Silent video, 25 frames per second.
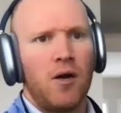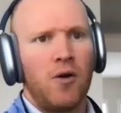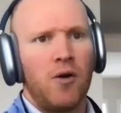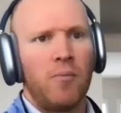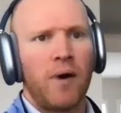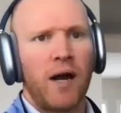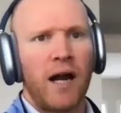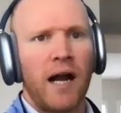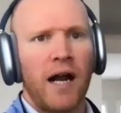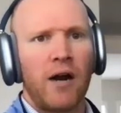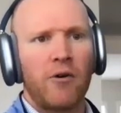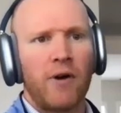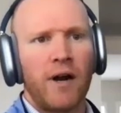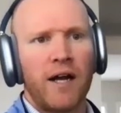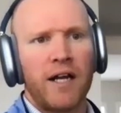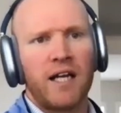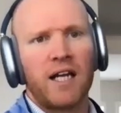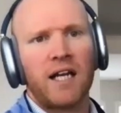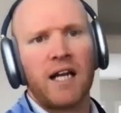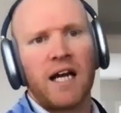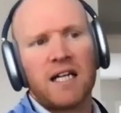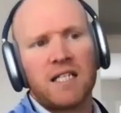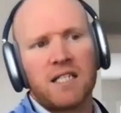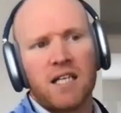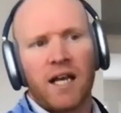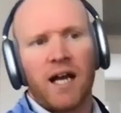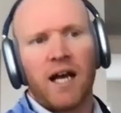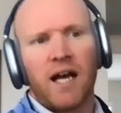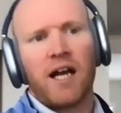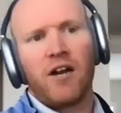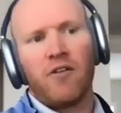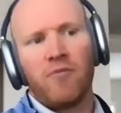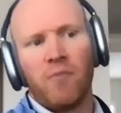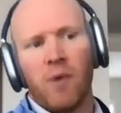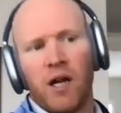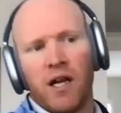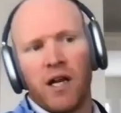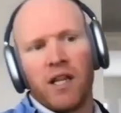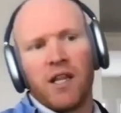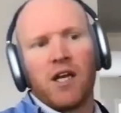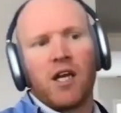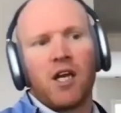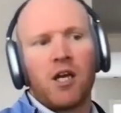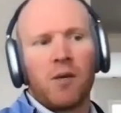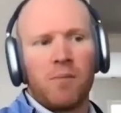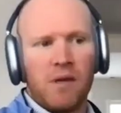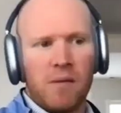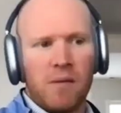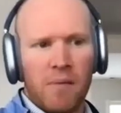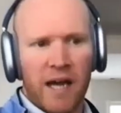But I recognize the kind of money that
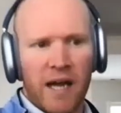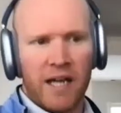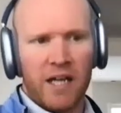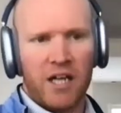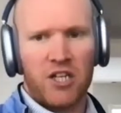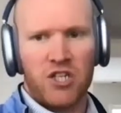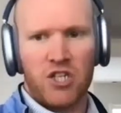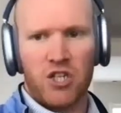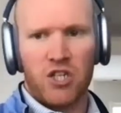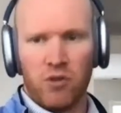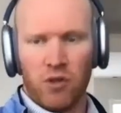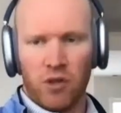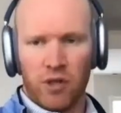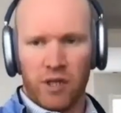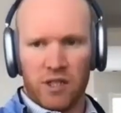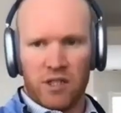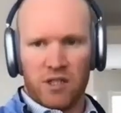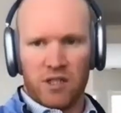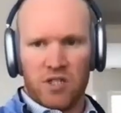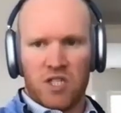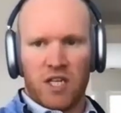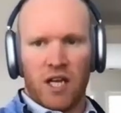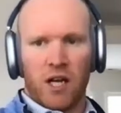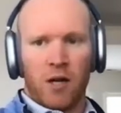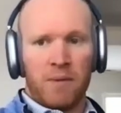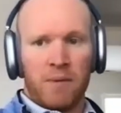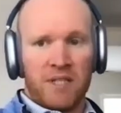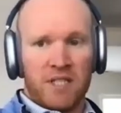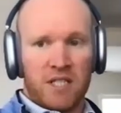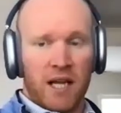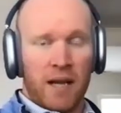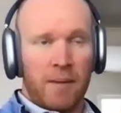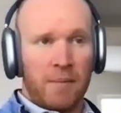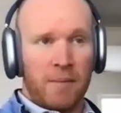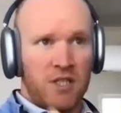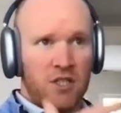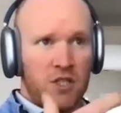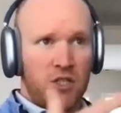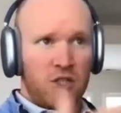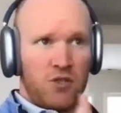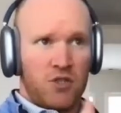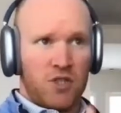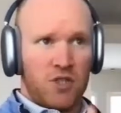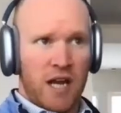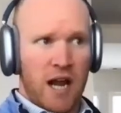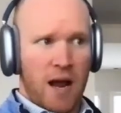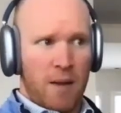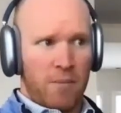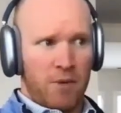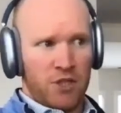could be made because you look at these settlement statements and you
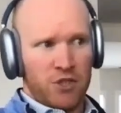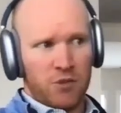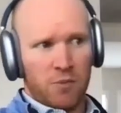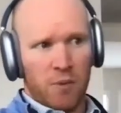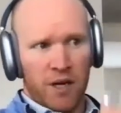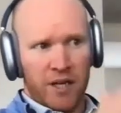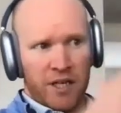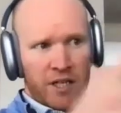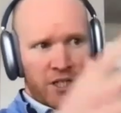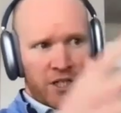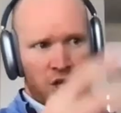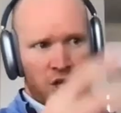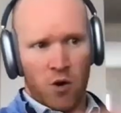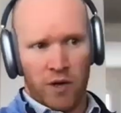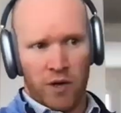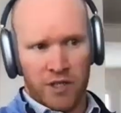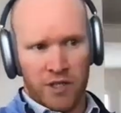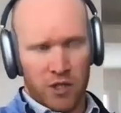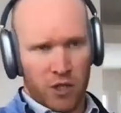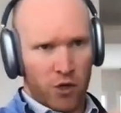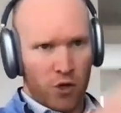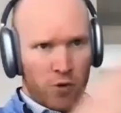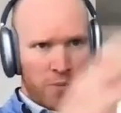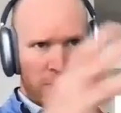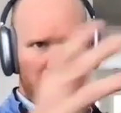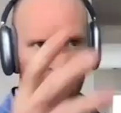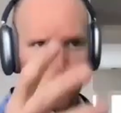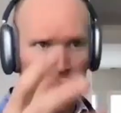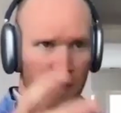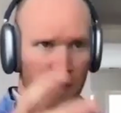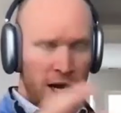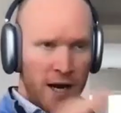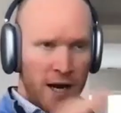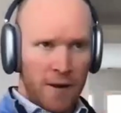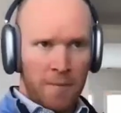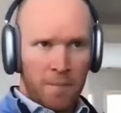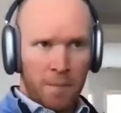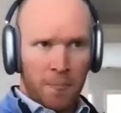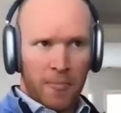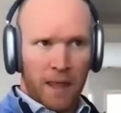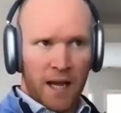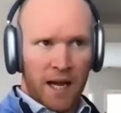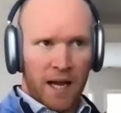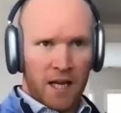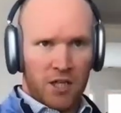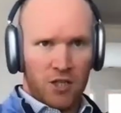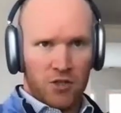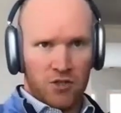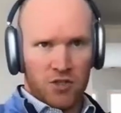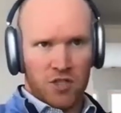see how much money is going to whomever,
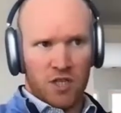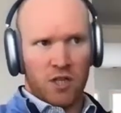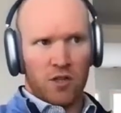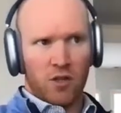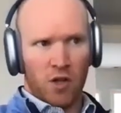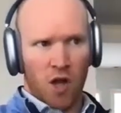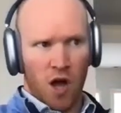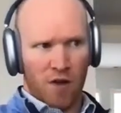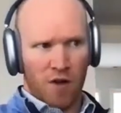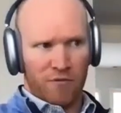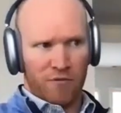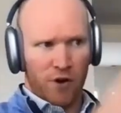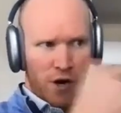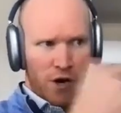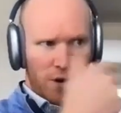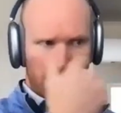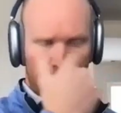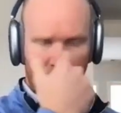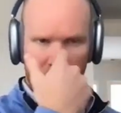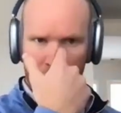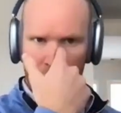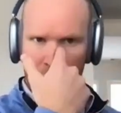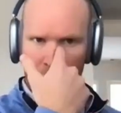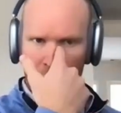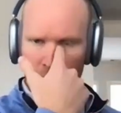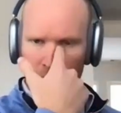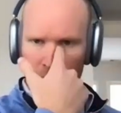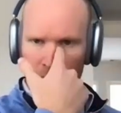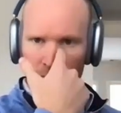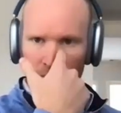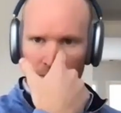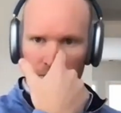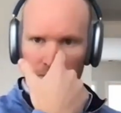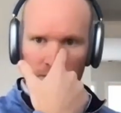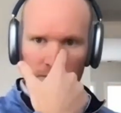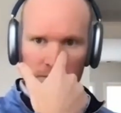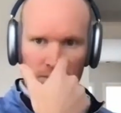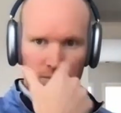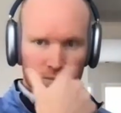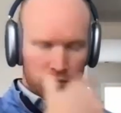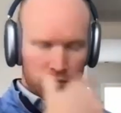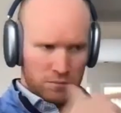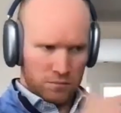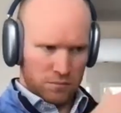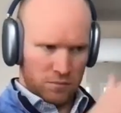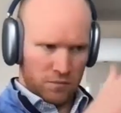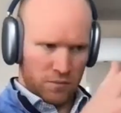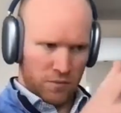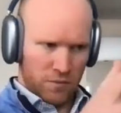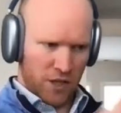and you'd see the law firm, and
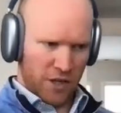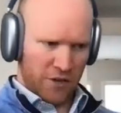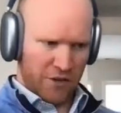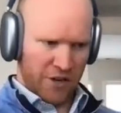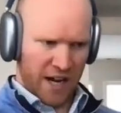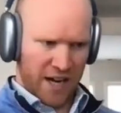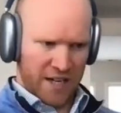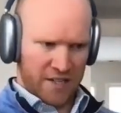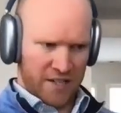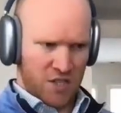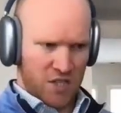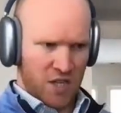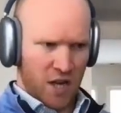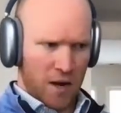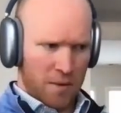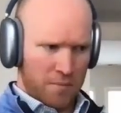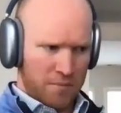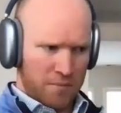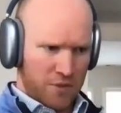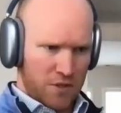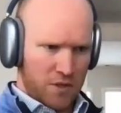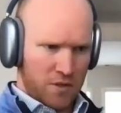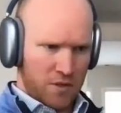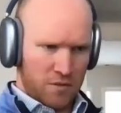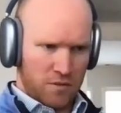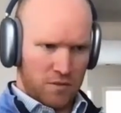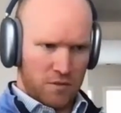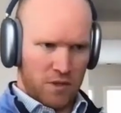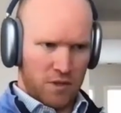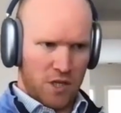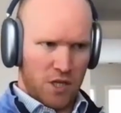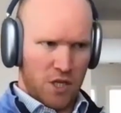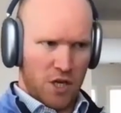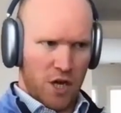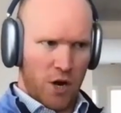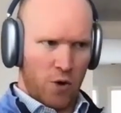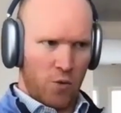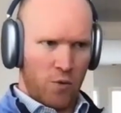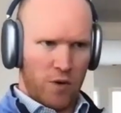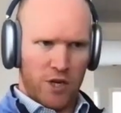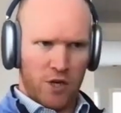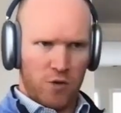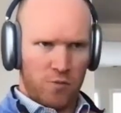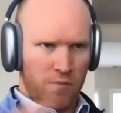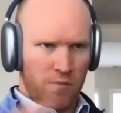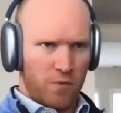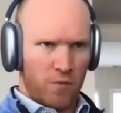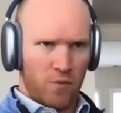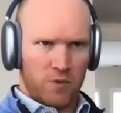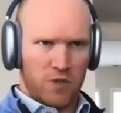they're nice sums. When
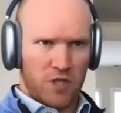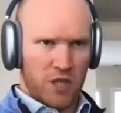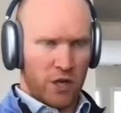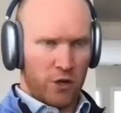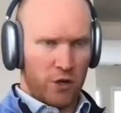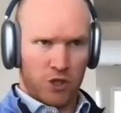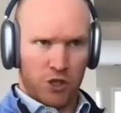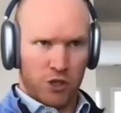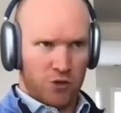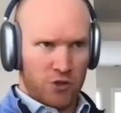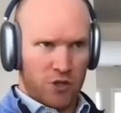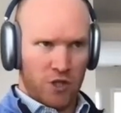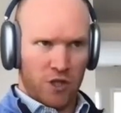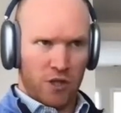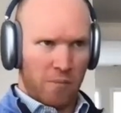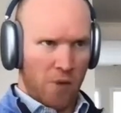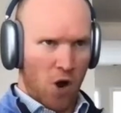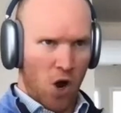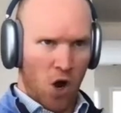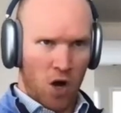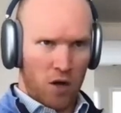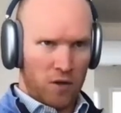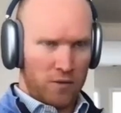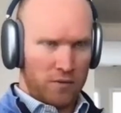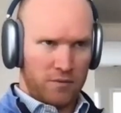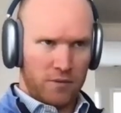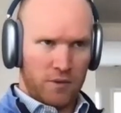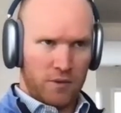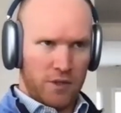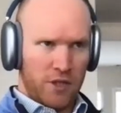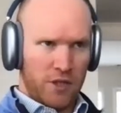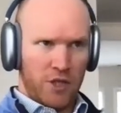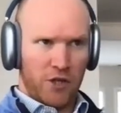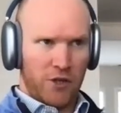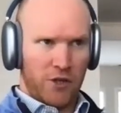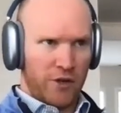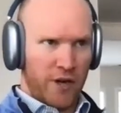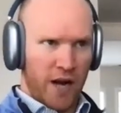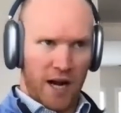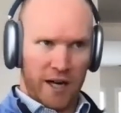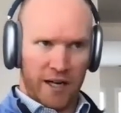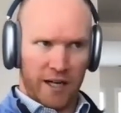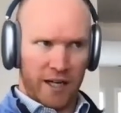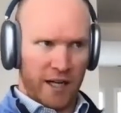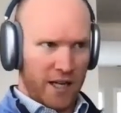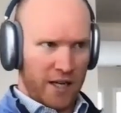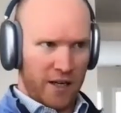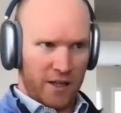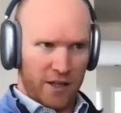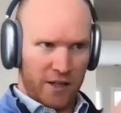you sell shoes at the mall, you're not
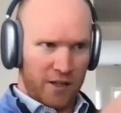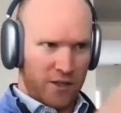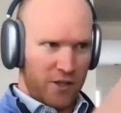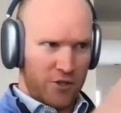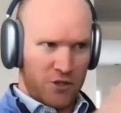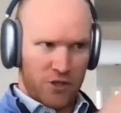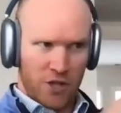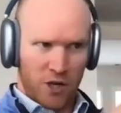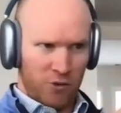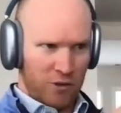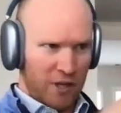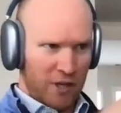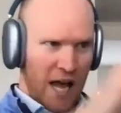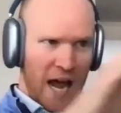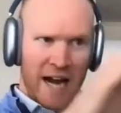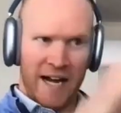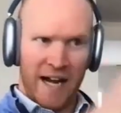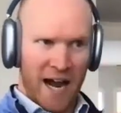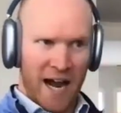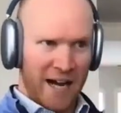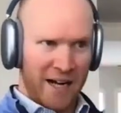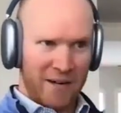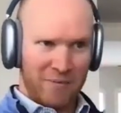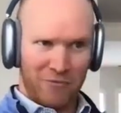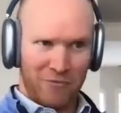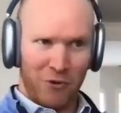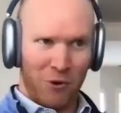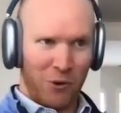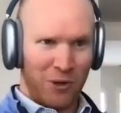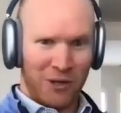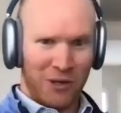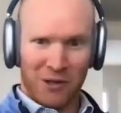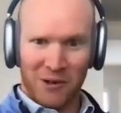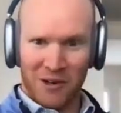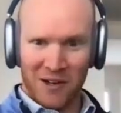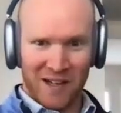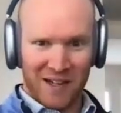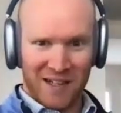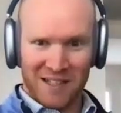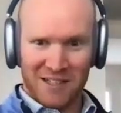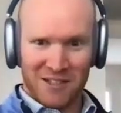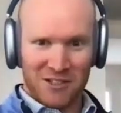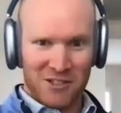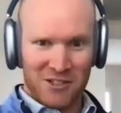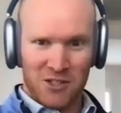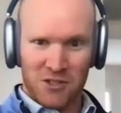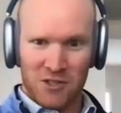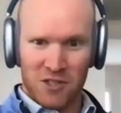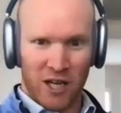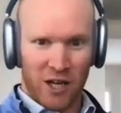getting, there's no line item for you on any
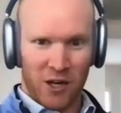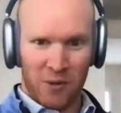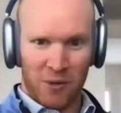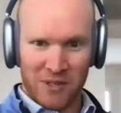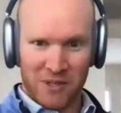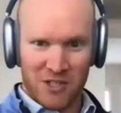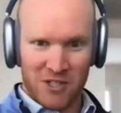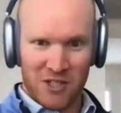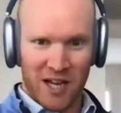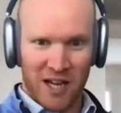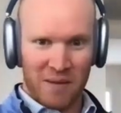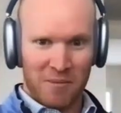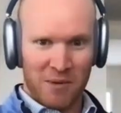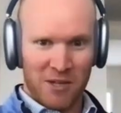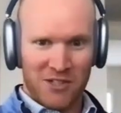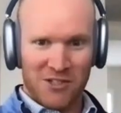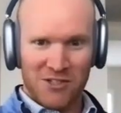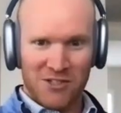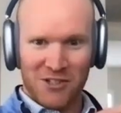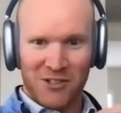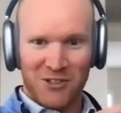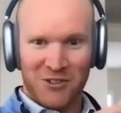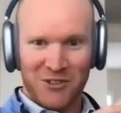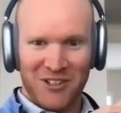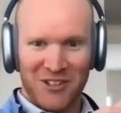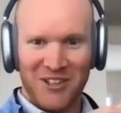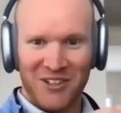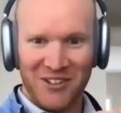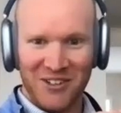settlement statements. You